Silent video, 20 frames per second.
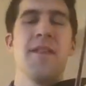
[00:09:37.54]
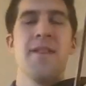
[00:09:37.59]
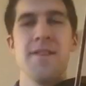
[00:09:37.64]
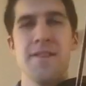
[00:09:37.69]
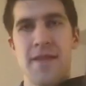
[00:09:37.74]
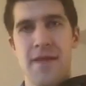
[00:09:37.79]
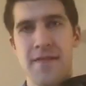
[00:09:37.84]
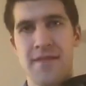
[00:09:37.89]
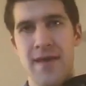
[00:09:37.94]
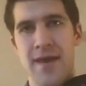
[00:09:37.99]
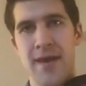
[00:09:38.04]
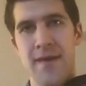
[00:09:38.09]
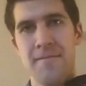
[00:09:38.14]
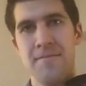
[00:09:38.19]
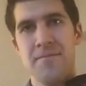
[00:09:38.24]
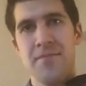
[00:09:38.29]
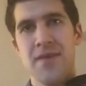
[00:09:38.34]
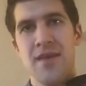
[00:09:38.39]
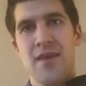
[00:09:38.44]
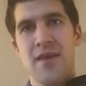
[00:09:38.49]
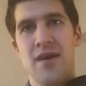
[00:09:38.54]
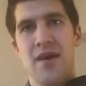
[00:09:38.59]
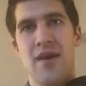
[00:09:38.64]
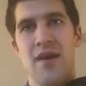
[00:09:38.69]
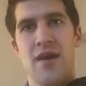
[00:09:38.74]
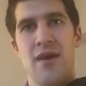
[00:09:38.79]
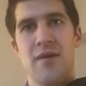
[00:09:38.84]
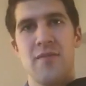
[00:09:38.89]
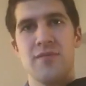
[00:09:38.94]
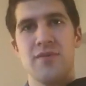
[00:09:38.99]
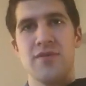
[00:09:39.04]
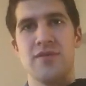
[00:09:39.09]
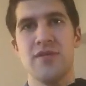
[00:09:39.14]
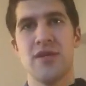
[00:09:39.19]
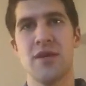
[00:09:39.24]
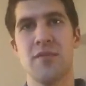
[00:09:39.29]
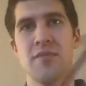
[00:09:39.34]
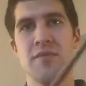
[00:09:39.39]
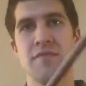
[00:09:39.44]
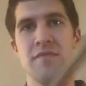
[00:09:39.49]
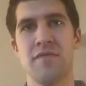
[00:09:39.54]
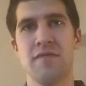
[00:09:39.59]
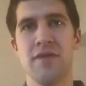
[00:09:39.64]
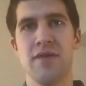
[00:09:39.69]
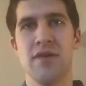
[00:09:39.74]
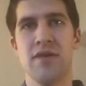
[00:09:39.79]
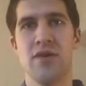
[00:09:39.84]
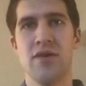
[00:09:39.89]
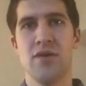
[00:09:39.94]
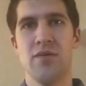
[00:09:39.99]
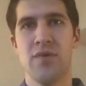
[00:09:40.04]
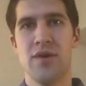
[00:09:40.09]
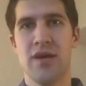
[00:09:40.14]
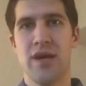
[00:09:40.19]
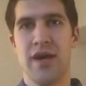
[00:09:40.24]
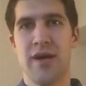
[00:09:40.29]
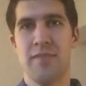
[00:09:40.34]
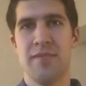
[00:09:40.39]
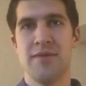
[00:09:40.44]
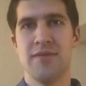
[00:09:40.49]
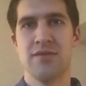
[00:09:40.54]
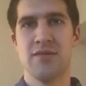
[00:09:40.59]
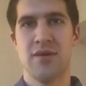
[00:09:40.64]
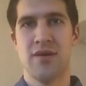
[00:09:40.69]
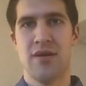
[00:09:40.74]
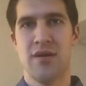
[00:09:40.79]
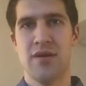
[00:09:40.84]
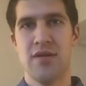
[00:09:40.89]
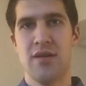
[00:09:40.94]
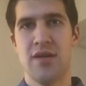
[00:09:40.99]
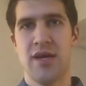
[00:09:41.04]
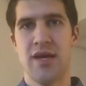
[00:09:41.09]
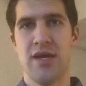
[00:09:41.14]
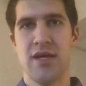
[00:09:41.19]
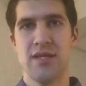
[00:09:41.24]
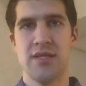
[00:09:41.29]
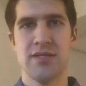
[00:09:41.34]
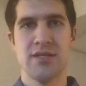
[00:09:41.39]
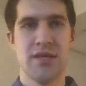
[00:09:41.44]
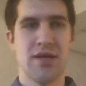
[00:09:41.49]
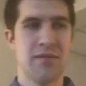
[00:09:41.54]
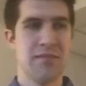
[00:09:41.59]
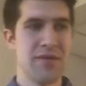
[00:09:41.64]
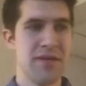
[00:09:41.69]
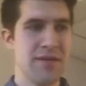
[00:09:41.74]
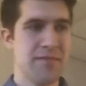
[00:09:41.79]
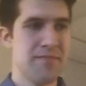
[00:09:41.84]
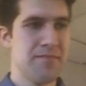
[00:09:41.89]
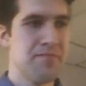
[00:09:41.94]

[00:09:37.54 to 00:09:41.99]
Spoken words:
Like that, just to help me feel what happens on that downbeat.